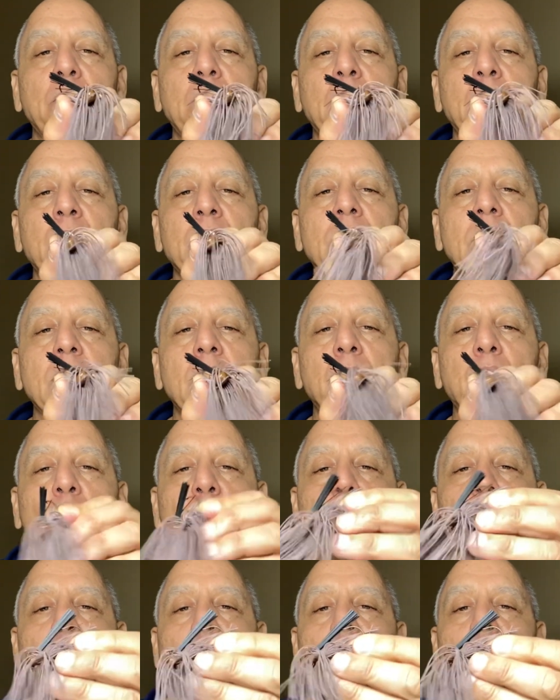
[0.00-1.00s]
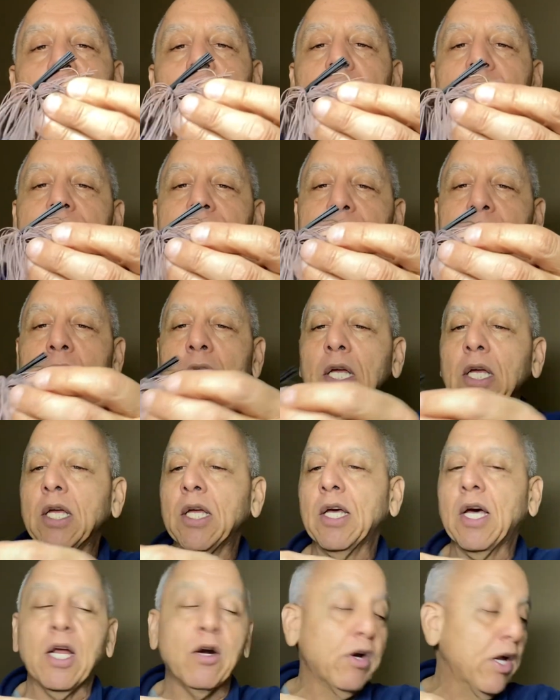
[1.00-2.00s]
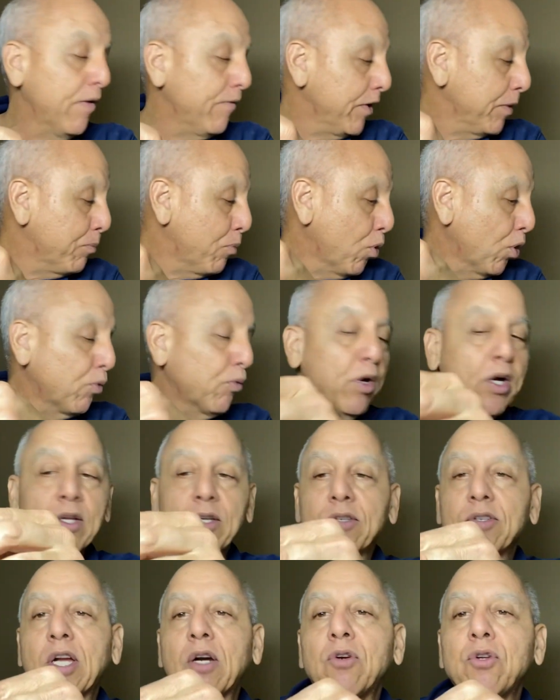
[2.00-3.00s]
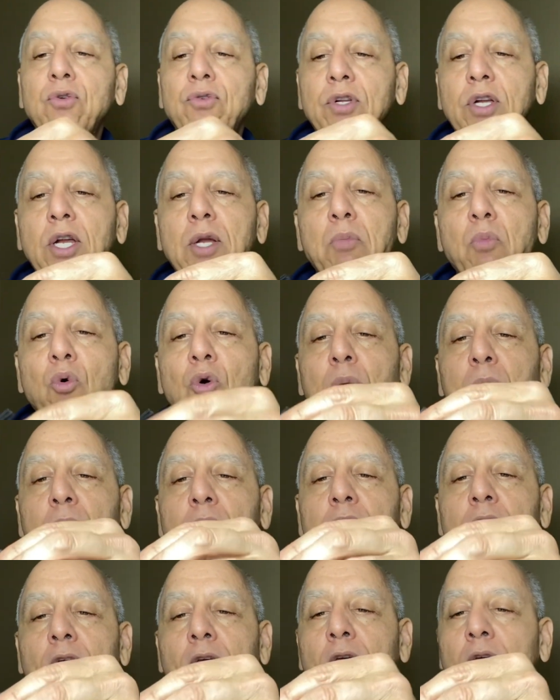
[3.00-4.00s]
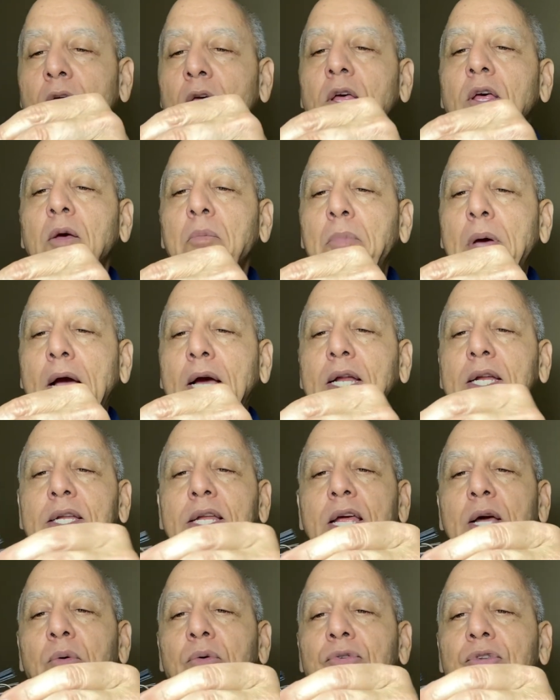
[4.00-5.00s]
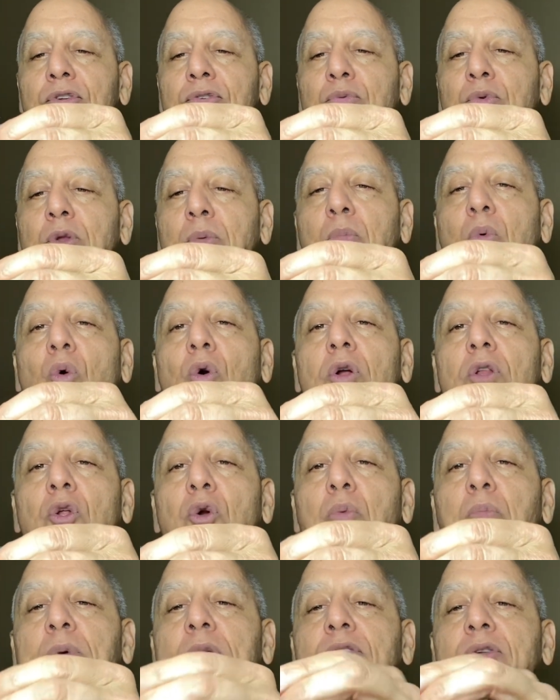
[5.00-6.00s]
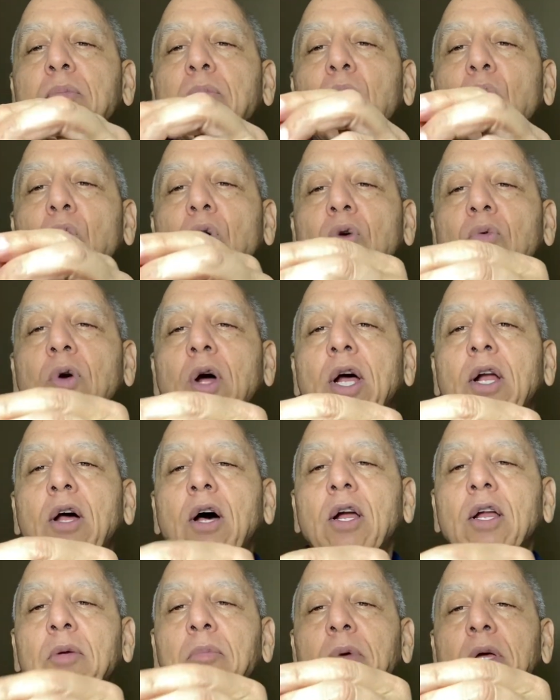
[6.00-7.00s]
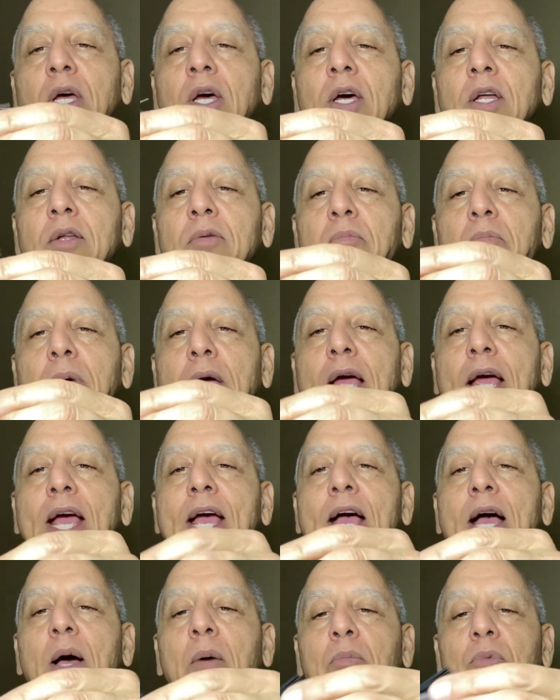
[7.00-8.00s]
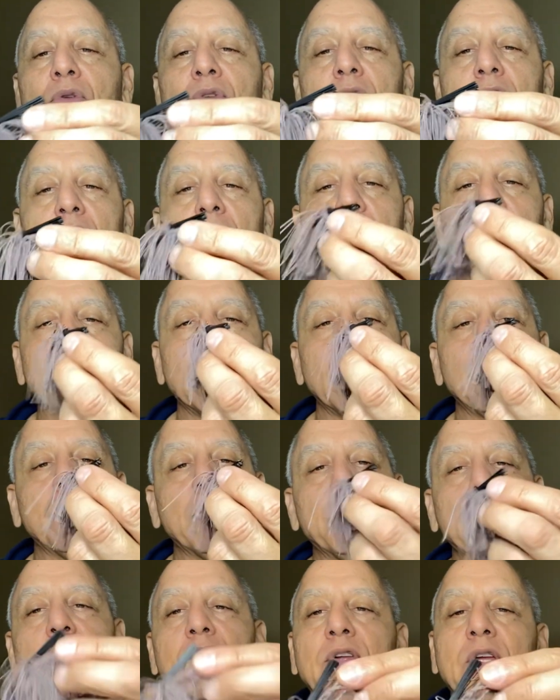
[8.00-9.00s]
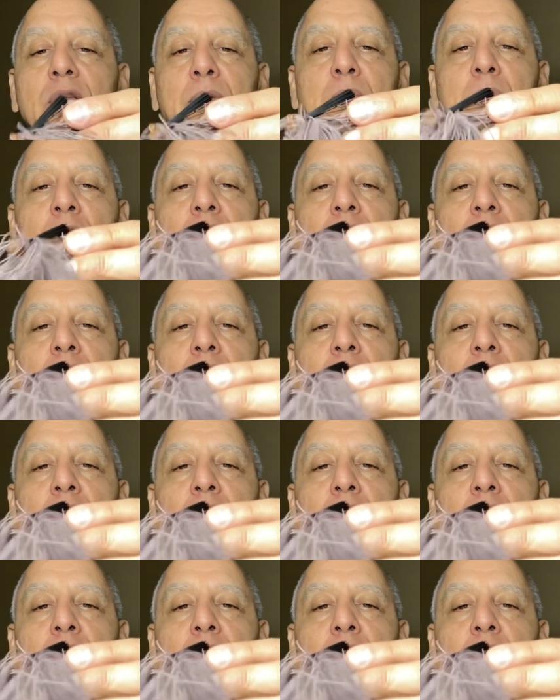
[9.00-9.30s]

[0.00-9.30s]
and pepper, but pork rind. I don't have any pork rinds because I don't use it anymore, but back in the day, with this, with a little piece of pork rind on it, man, bam, used to kill it. And sometimes they'd be